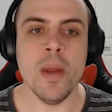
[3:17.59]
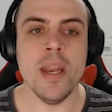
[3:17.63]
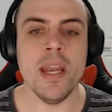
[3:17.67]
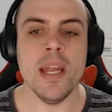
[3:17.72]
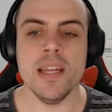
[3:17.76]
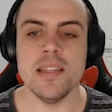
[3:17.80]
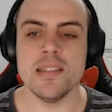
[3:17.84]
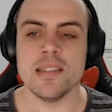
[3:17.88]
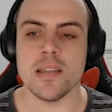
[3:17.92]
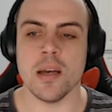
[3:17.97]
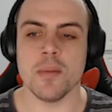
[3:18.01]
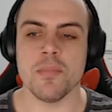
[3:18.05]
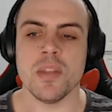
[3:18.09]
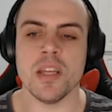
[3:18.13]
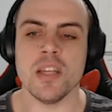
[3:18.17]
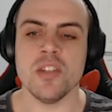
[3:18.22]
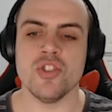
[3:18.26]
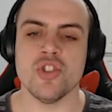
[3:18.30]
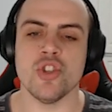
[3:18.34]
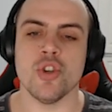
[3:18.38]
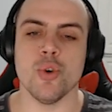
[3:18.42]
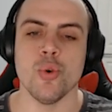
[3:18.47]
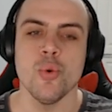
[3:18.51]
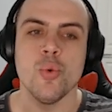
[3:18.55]
we need
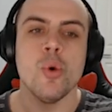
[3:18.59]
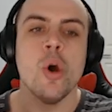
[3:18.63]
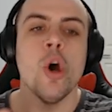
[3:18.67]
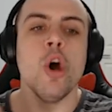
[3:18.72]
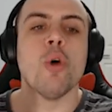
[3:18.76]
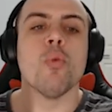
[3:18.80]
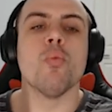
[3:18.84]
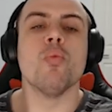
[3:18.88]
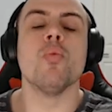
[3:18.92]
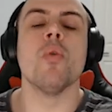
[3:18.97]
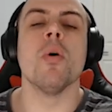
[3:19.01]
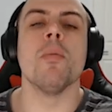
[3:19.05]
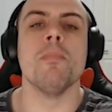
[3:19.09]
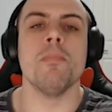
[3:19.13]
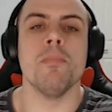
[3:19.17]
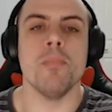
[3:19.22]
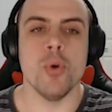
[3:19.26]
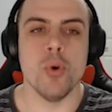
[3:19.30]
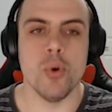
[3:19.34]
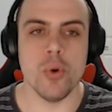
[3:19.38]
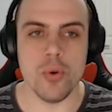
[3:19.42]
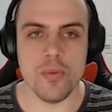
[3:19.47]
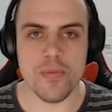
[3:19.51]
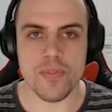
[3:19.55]
something to
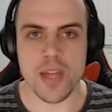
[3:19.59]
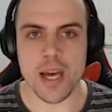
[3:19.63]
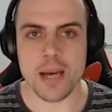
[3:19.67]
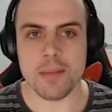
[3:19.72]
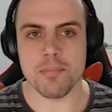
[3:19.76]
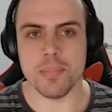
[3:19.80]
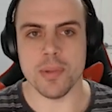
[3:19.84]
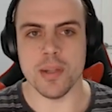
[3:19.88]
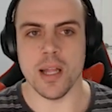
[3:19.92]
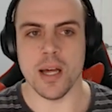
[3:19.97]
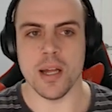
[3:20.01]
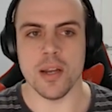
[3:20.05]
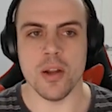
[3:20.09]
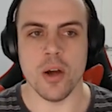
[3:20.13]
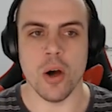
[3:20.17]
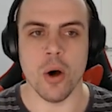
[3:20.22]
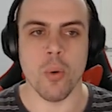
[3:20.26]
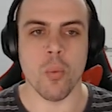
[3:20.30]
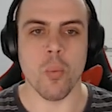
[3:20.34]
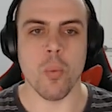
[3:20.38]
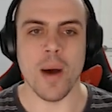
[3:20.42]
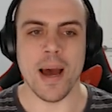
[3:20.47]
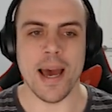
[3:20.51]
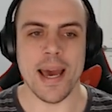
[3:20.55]
remove that blood
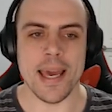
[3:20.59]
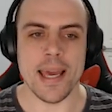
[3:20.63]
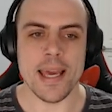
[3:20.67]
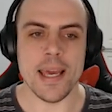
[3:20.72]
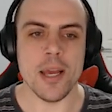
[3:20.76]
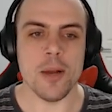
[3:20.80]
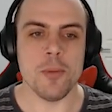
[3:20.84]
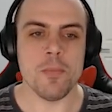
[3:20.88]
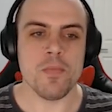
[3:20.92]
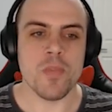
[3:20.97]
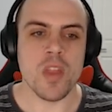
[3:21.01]
away.